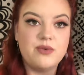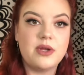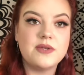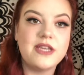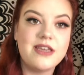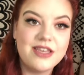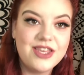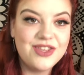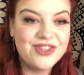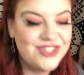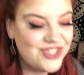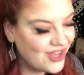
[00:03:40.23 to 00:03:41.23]
And I was like, are you
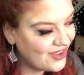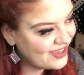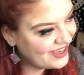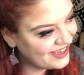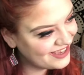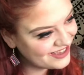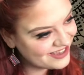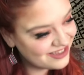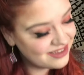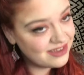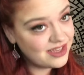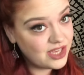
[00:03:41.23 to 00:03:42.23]
joking?
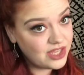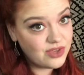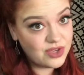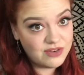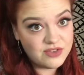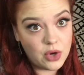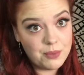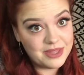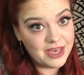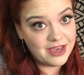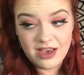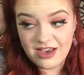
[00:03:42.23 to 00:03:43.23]
You could have told me
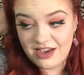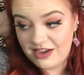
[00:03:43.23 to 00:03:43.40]
that.